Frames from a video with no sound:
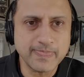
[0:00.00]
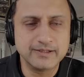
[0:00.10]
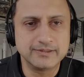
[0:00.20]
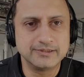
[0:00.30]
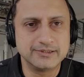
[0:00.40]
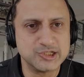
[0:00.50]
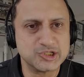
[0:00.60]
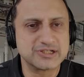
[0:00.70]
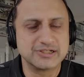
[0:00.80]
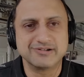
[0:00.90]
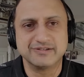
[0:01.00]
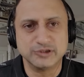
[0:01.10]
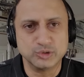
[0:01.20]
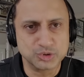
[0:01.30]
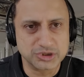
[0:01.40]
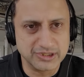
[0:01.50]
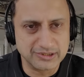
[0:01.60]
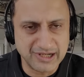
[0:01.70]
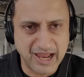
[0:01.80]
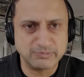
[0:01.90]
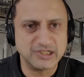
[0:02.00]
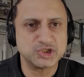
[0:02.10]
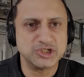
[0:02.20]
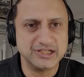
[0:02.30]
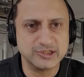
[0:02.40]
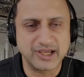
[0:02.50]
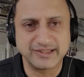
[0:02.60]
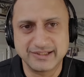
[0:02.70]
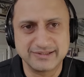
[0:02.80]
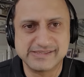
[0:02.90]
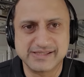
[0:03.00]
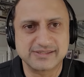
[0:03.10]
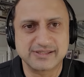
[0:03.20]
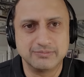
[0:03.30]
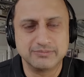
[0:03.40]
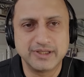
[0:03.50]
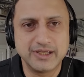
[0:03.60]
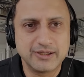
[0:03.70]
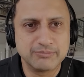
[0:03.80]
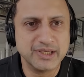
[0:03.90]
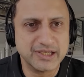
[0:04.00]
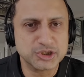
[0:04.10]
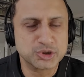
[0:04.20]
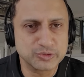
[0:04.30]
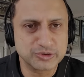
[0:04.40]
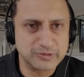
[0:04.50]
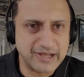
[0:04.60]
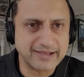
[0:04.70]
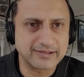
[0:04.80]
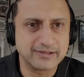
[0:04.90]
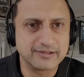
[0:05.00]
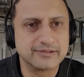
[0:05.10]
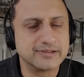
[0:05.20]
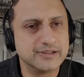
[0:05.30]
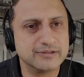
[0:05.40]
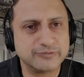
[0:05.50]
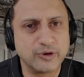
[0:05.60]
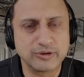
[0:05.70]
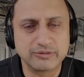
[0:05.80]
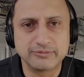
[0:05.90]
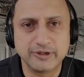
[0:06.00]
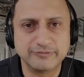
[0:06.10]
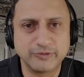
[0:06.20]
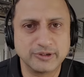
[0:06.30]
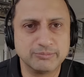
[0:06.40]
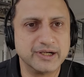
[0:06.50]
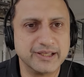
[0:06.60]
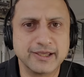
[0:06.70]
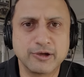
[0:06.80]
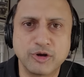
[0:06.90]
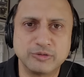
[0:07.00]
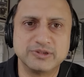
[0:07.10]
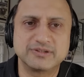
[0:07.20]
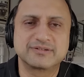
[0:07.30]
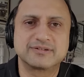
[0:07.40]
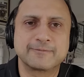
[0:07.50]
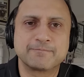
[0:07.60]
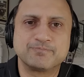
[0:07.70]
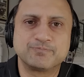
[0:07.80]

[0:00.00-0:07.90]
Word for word: uh, digital revolution, climate change. I think these are some big issues to tackle uh, for, uh, for the budding economists.